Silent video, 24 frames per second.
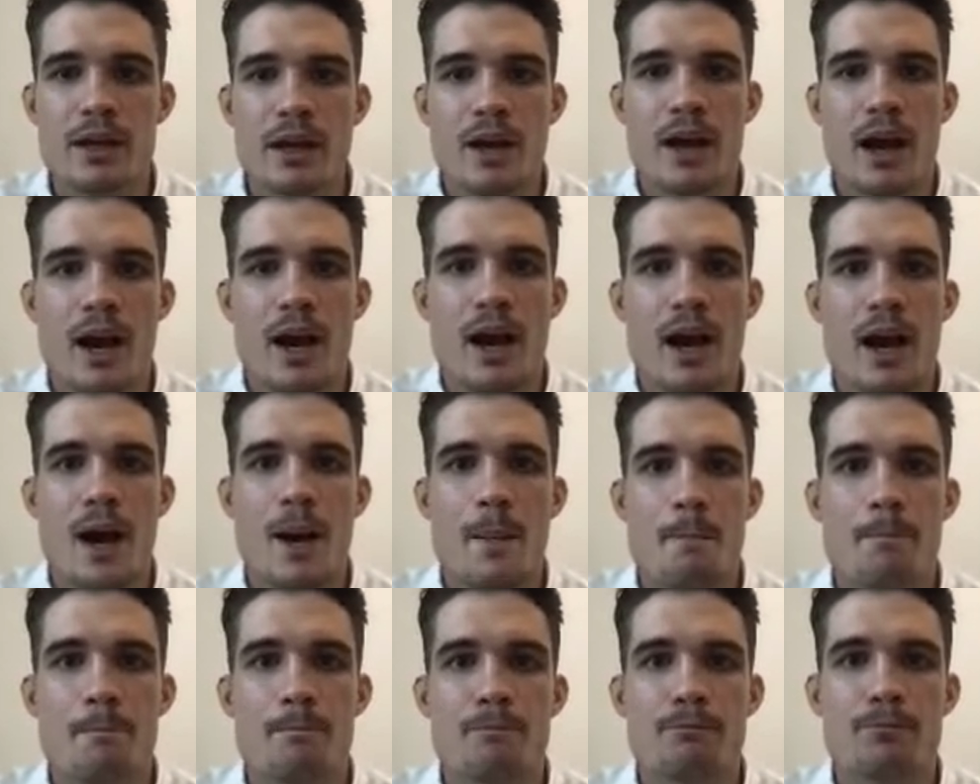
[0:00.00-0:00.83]

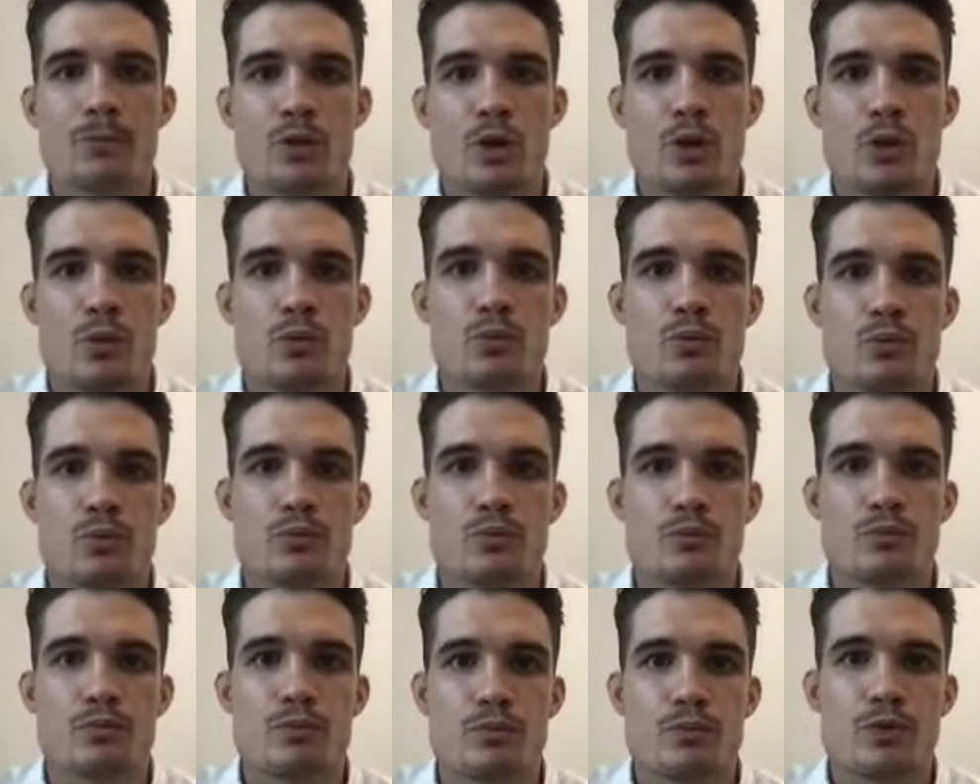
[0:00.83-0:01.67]

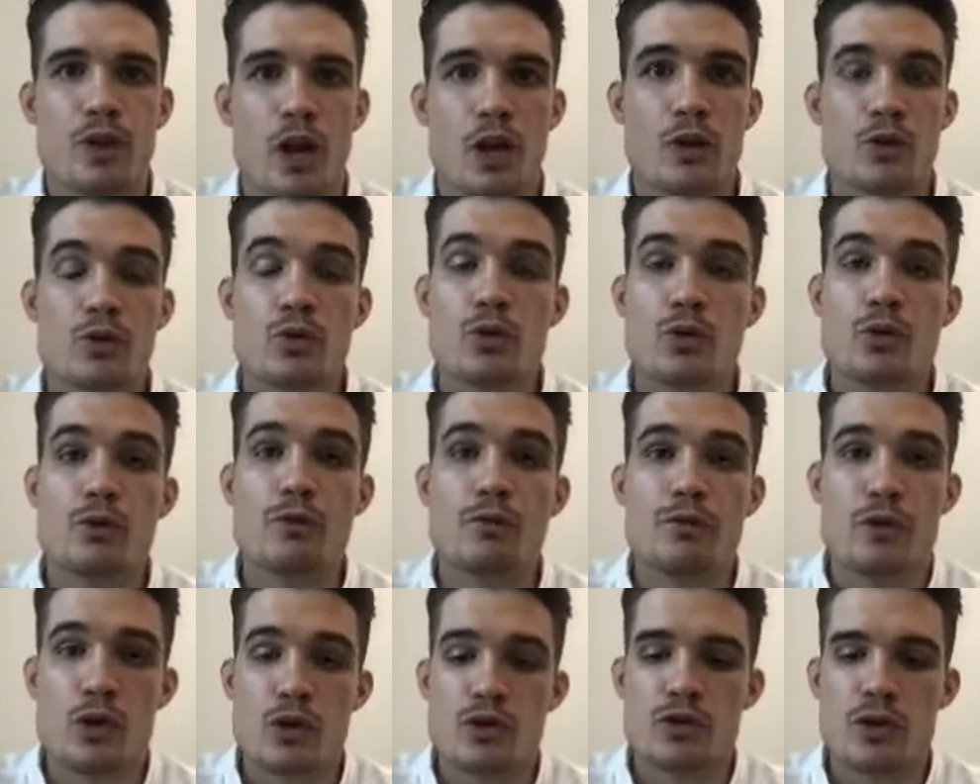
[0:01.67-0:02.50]
a good
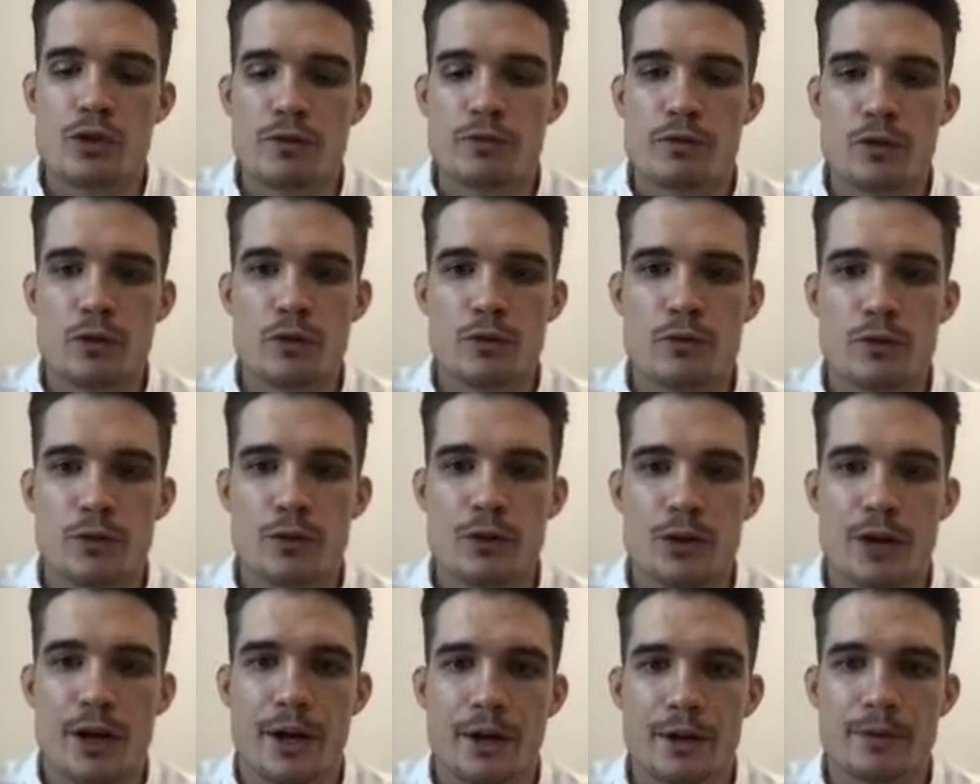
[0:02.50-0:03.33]
future for
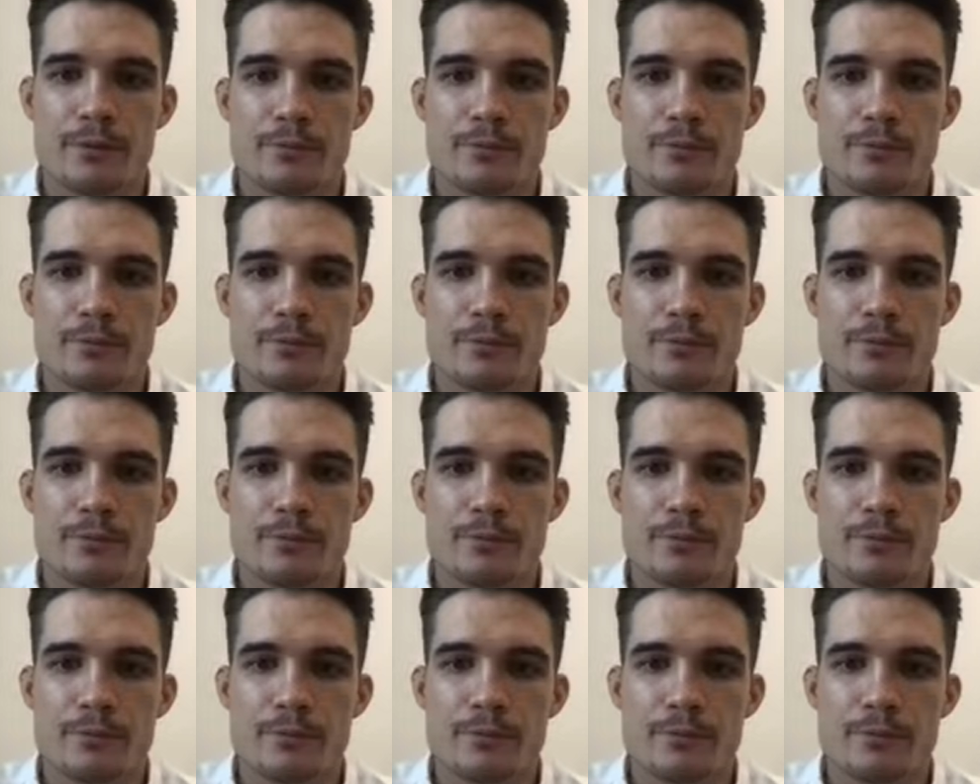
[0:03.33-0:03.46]
China.